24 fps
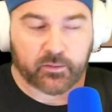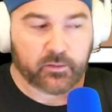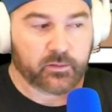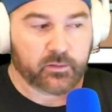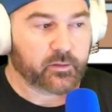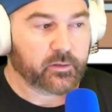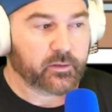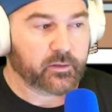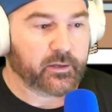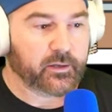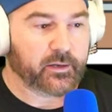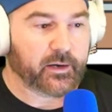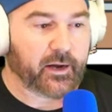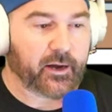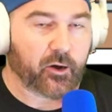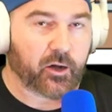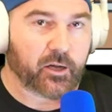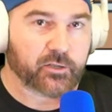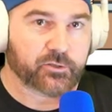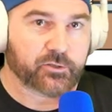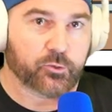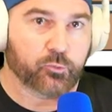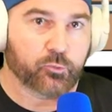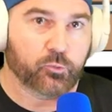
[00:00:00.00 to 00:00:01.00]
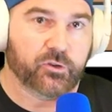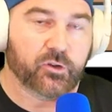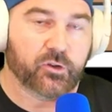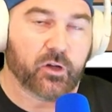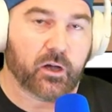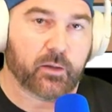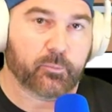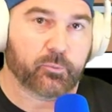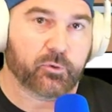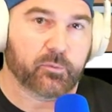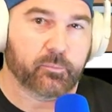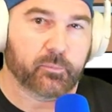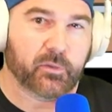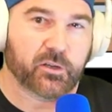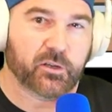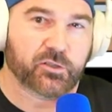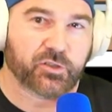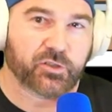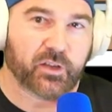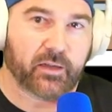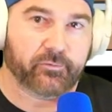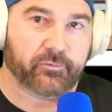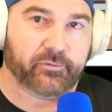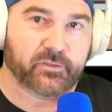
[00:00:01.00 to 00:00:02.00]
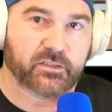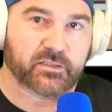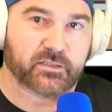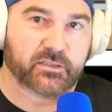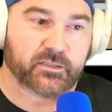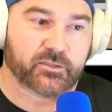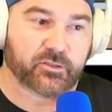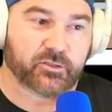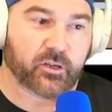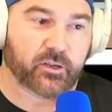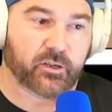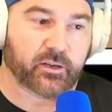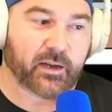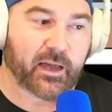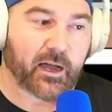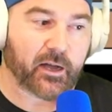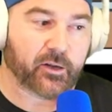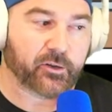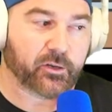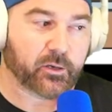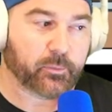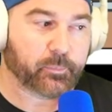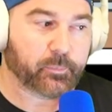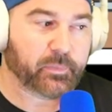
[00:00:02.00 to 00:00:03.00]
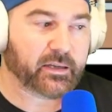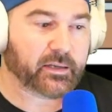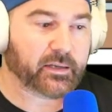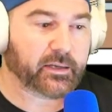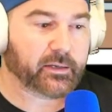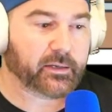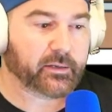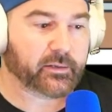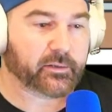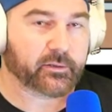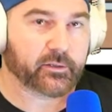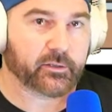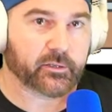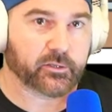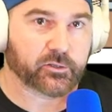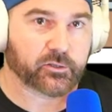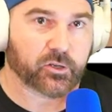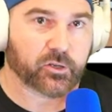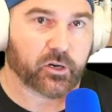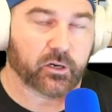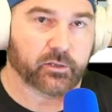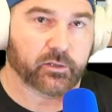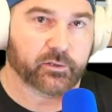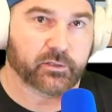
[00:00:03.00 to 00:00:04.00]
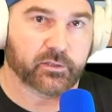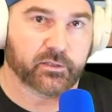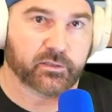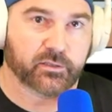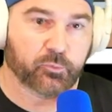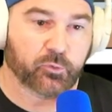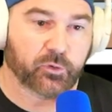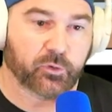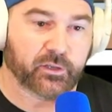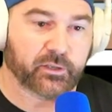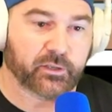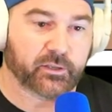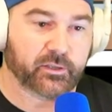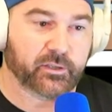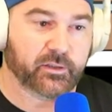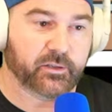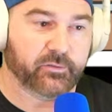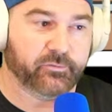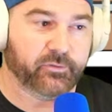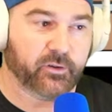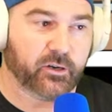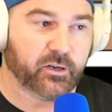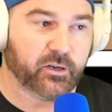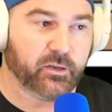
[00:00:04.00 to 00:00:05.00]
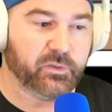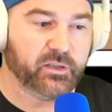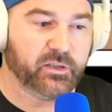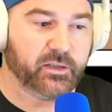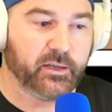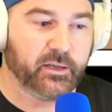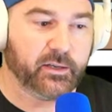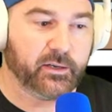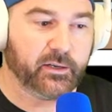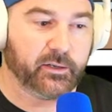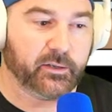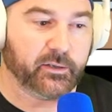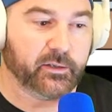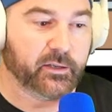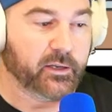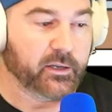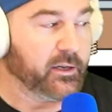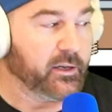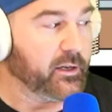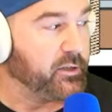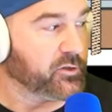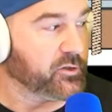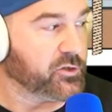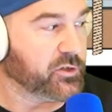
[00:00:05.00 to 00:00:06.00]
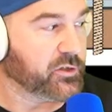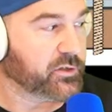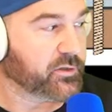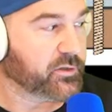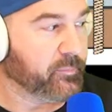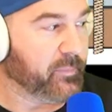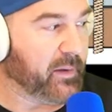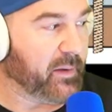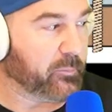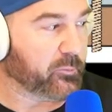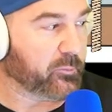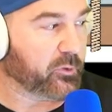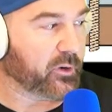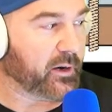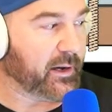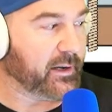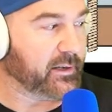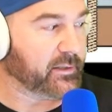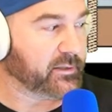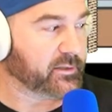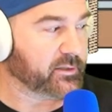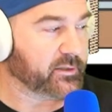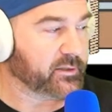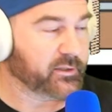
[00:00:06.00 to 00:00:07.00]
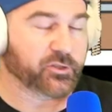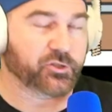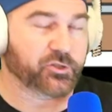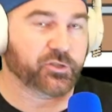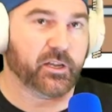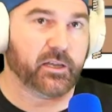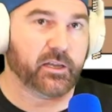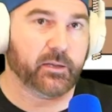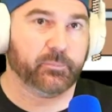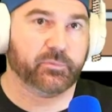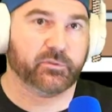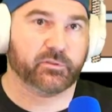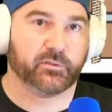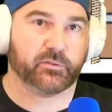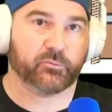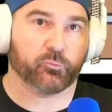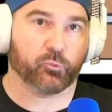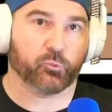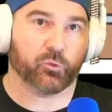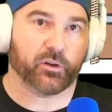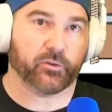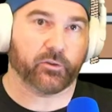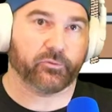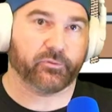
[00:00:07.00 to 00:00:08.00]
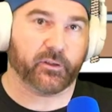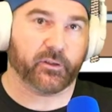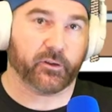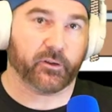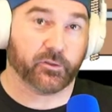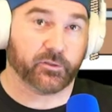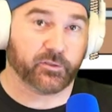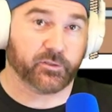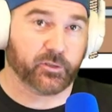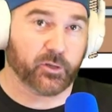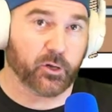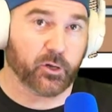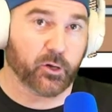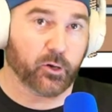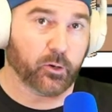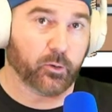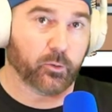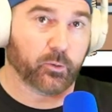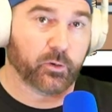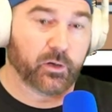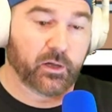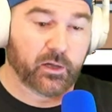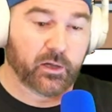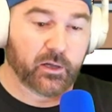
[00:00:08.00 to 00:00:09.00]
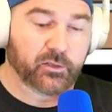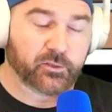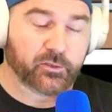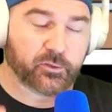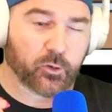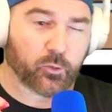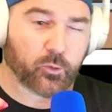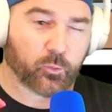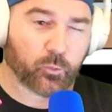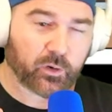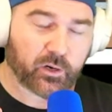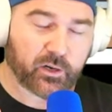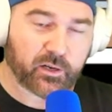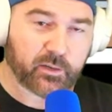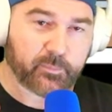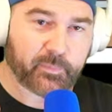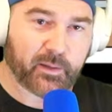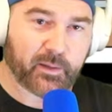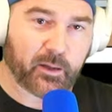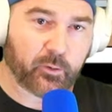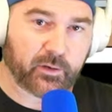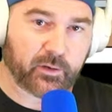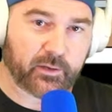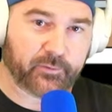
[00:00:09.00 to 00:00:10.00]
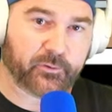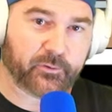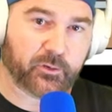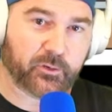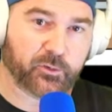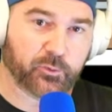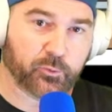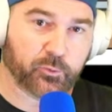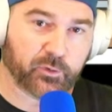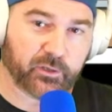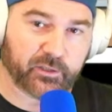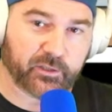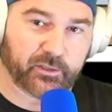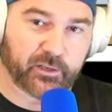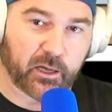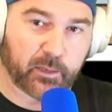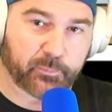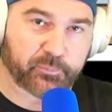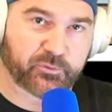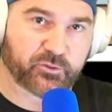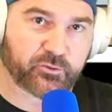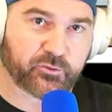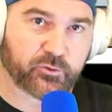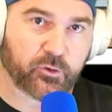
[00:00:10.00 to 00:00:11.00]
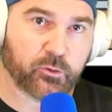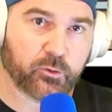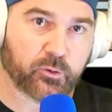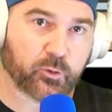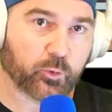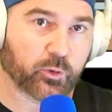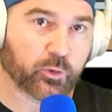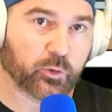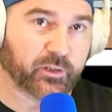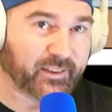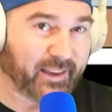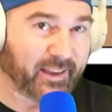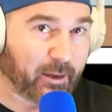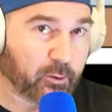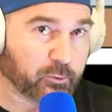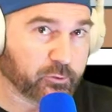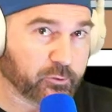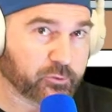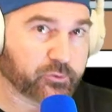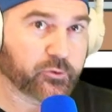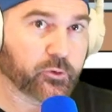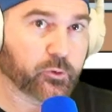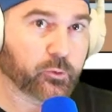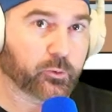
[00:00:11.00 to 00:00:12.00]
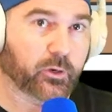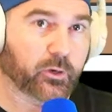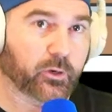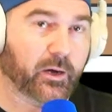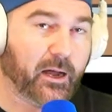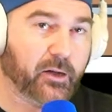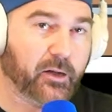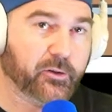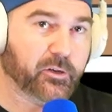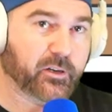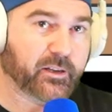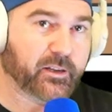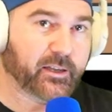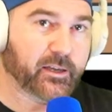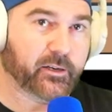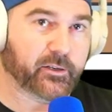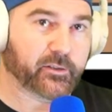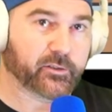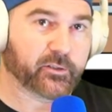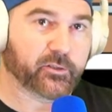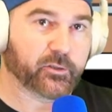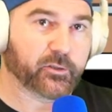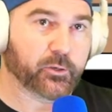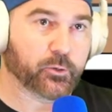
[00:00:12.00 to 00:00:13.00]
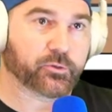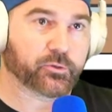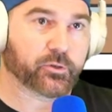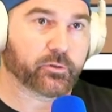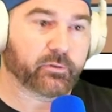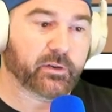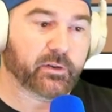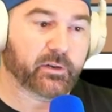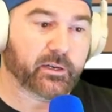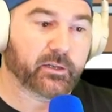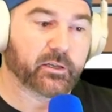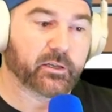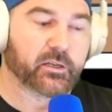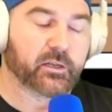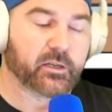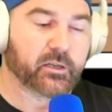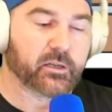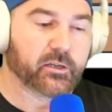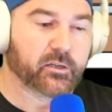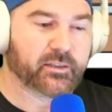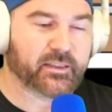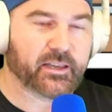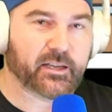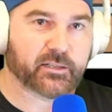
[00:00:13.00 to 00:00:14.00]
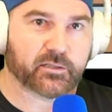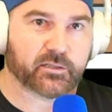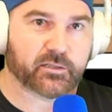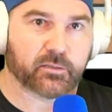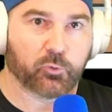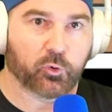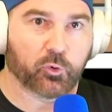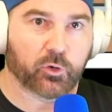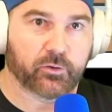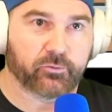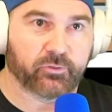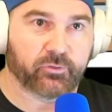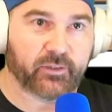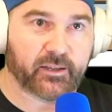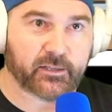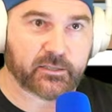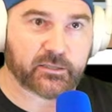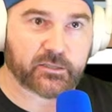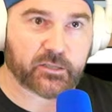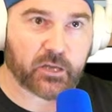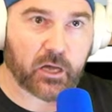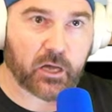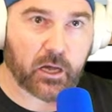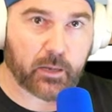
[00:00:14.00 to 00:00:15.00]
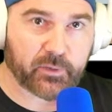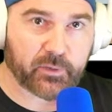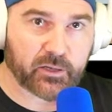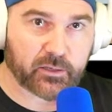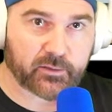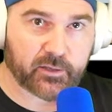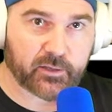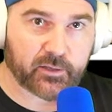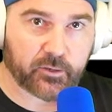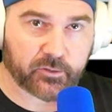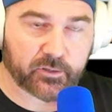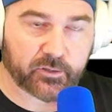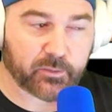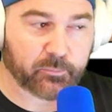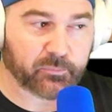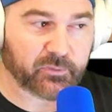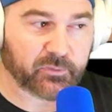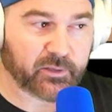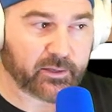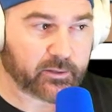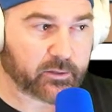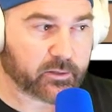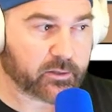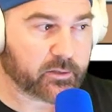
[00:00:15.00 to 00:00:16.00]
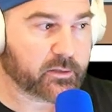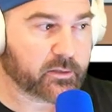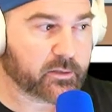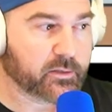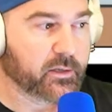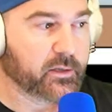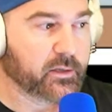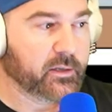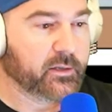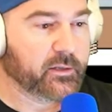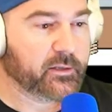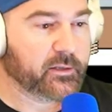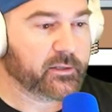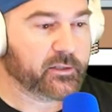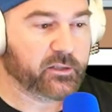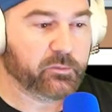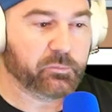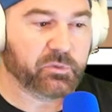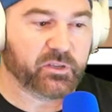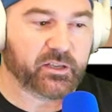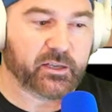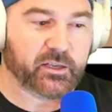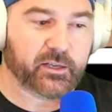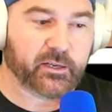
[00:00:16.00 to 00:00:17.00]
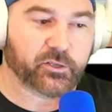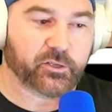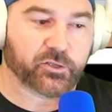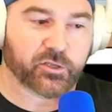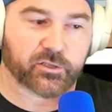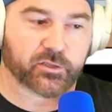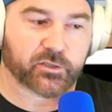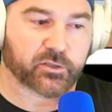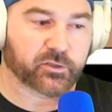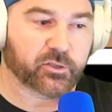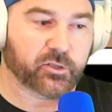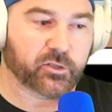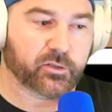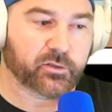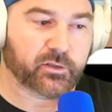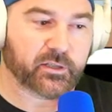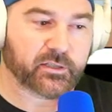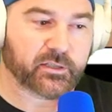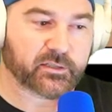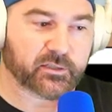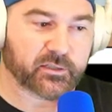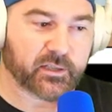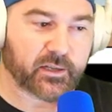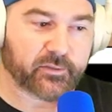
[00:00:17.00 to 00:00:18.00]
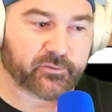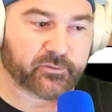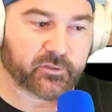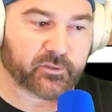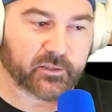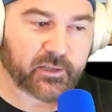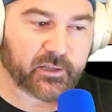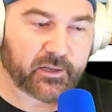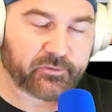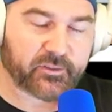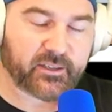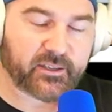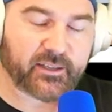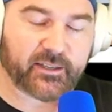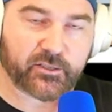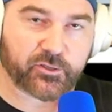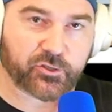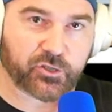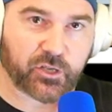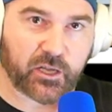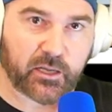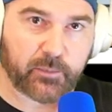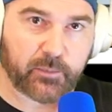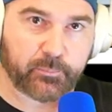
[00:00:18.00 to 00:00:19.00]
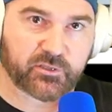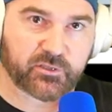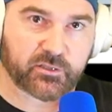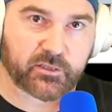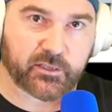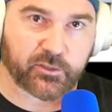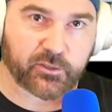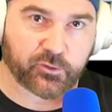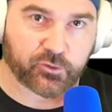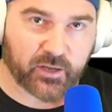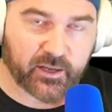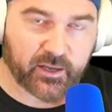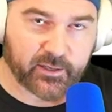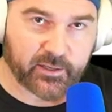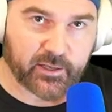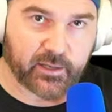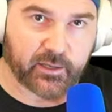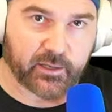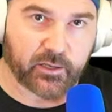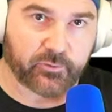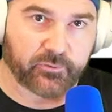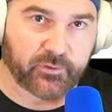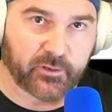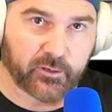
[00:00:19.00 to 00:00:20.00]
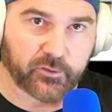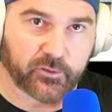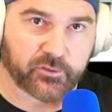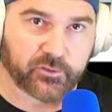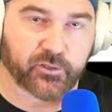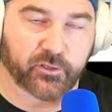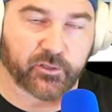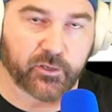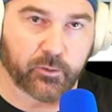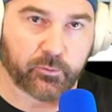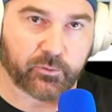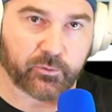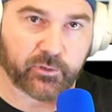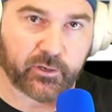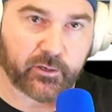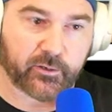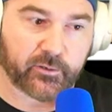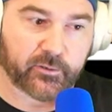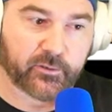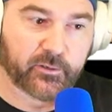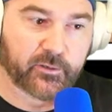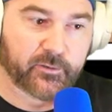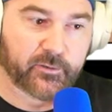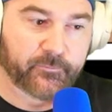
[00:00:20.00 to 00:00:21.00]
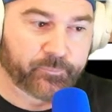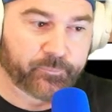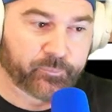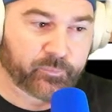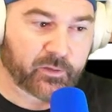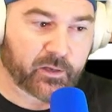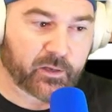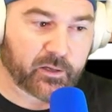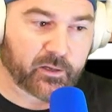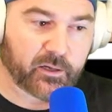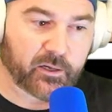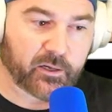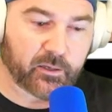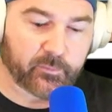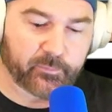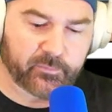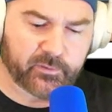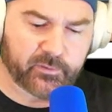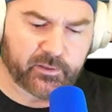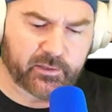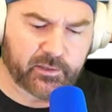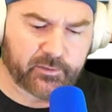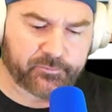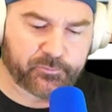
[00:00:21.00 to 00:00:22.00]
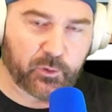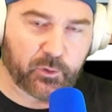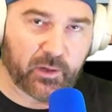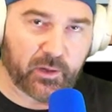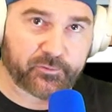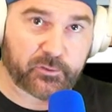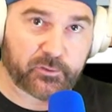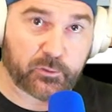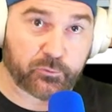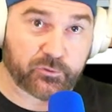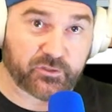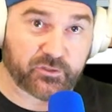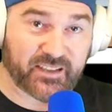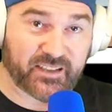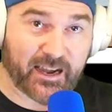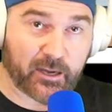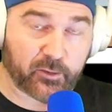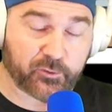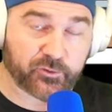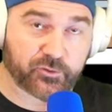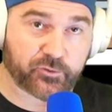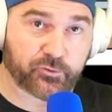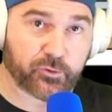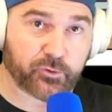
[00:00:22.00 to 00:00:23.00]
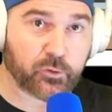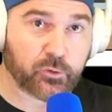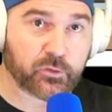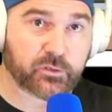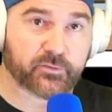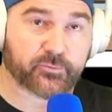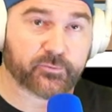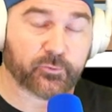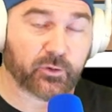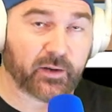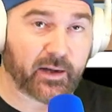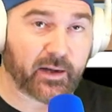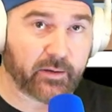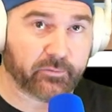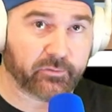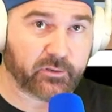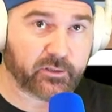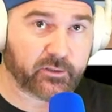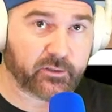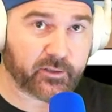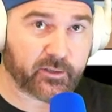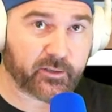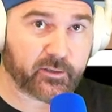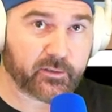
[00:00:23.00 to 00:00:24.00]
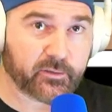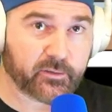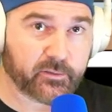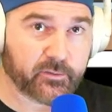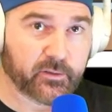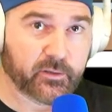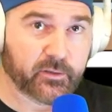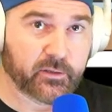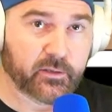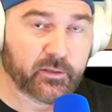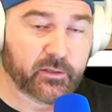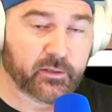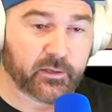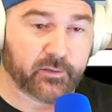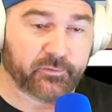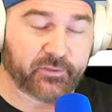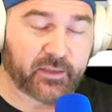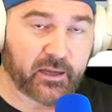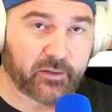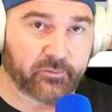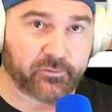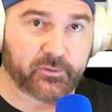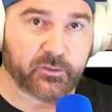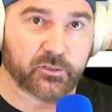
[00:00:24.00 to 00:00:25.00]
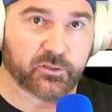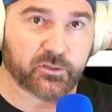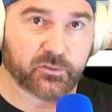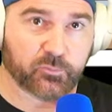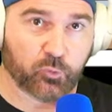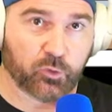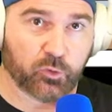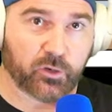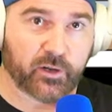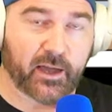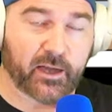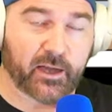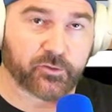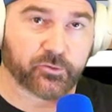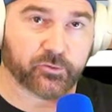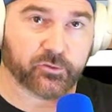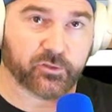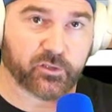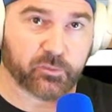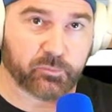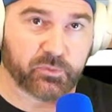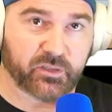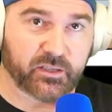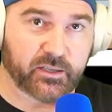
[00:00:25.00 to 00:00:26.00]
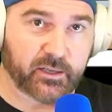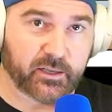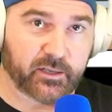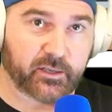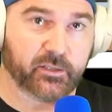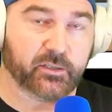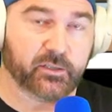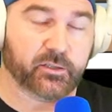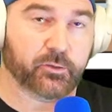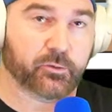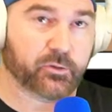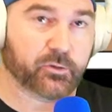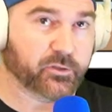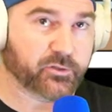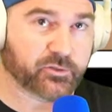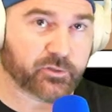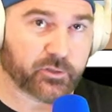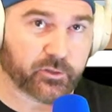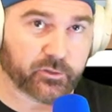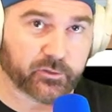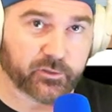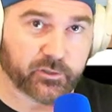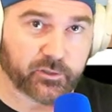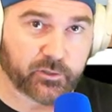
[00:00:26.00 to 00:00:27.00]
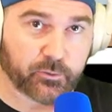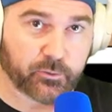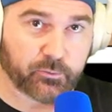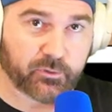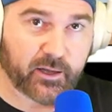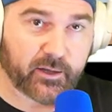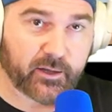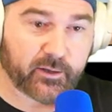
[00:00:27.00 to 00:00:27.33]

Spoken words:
And I also would not put much emphasis on how you're picking the guitar at this point. In the very beginning, just memorize the shapes, where your fingers go. Don't worry about if you're doing an upstroke or a downstroke or how you're getting the note to ring. That's a more advanced topic that'll come later. In the beginning, just learn the left-hand shapes and try to get your fingers to go there. If you have to use downstrokes for everything, if that feels more natural in the beginning, you can certainly do that.